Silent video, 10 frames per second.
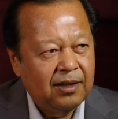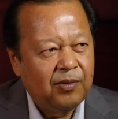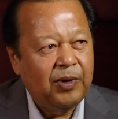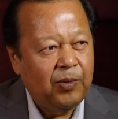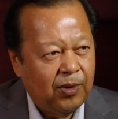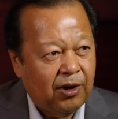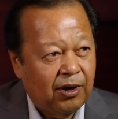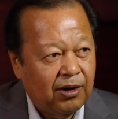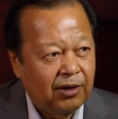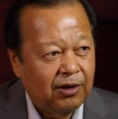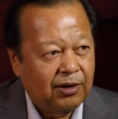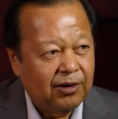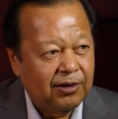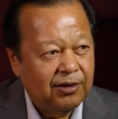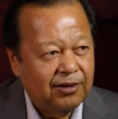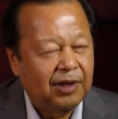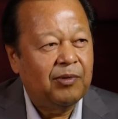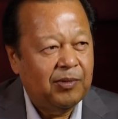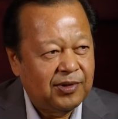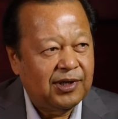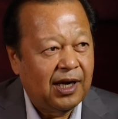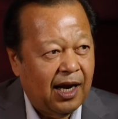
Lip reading: we were that we were still